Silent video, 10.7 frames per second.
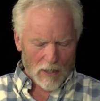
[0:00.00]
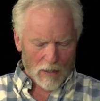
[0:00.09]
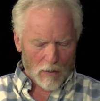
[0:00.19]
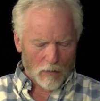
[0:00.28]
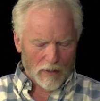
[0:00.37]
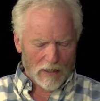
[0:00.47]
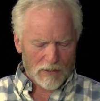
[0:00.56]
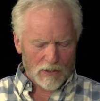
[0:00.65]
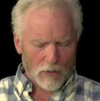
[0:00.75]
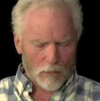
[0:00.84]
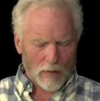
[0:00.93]
Okay,
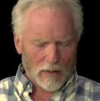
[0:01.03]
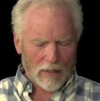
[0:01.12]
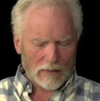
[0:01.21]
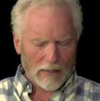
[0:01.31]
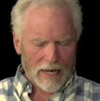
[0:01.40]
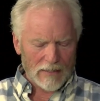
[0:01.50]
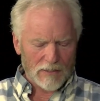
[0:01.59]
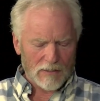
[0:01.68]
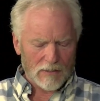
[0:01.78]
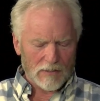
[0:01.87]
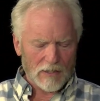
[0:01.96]
so we at
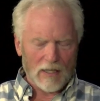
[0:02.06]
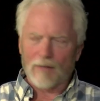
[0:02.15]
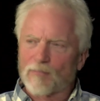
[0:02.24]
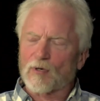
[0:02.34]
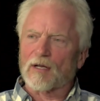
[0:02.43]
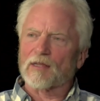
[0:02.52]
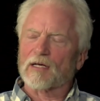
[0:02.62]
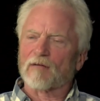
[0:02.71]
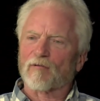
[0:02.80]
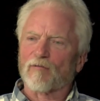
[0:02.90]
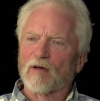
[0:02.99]
last see, trying to think
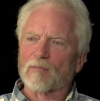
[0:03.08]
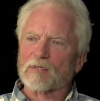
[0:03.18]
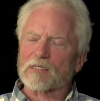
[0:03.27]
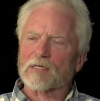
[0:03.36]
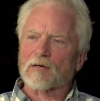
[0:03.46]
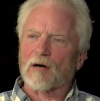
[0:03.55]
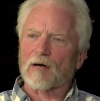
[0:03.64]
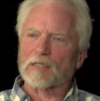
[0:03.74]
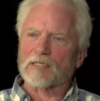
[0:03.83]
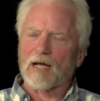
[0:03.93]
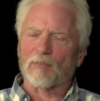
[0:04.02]
of a famous literary
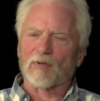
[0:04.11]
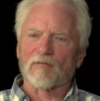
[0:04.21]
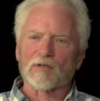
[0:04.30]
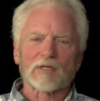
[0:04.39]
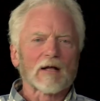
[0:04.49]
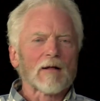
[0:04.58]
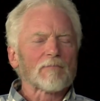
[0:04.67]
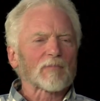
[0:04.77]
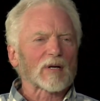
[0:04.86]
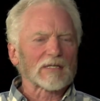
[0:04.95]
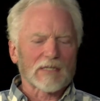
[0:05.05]
example of this.
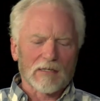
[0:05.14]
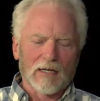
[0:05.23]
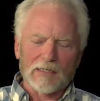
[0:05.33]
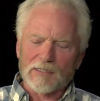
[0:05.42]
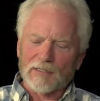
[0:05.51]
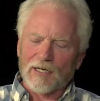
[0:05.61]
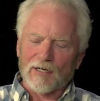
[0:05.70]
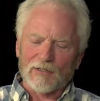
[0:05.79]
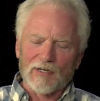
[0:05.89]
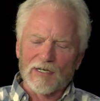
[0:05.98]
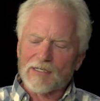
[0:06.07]
But he said, yes, the
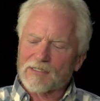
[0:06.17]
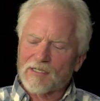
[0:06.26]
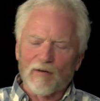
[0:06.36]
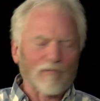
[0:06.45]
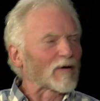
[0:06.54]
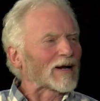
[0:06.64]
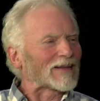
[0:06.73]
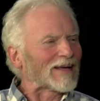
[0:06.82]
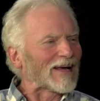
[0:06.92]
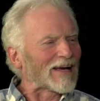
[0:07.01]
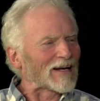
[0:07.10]
character is different at
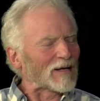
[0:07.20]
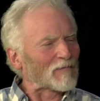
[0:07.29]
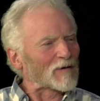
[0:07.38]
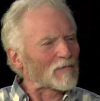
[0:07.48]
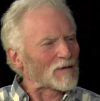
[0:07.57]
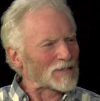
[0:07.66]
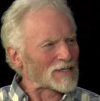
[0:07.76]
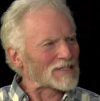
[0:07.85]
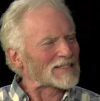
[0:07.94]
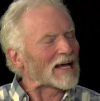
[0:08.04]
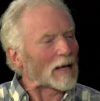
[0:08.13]
the end, even if he's the
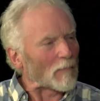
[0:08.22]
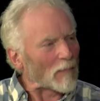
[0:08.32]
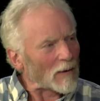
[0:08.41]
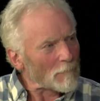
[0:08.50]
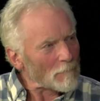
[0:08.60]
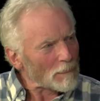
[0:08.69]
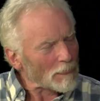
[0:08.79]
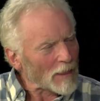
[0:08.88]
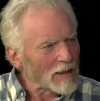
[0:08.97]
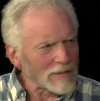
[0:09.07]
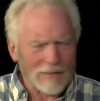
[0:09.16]
same.
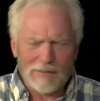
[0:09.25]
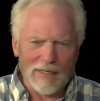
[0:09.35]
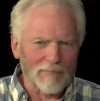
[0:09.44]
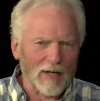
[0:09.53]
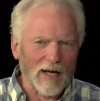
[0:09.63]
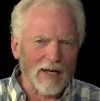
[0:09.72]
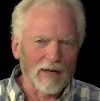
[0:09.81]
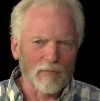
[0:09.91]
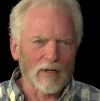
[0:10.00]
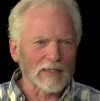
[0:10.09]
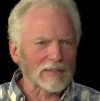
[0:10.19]
Mm-hmm. He's the same guy. He
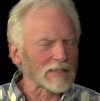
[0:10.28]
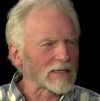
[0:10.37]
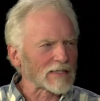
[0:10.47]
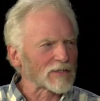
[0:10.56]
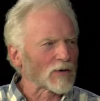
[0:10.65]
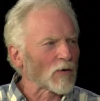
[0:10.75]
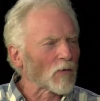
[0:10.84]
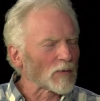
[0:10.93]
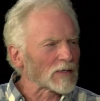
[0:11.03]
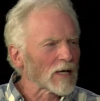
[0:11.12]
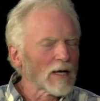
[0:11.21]
realizes he has no
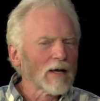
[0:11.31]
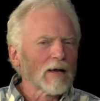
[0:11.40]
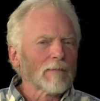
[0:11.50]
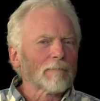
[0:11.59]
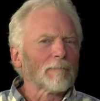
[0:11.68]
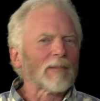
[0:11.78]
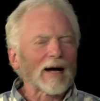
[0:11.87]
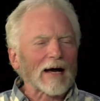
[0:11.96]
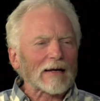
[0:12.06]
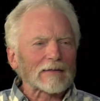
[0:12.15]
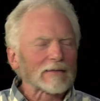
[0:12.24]
hope.
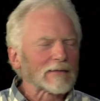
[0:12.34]
But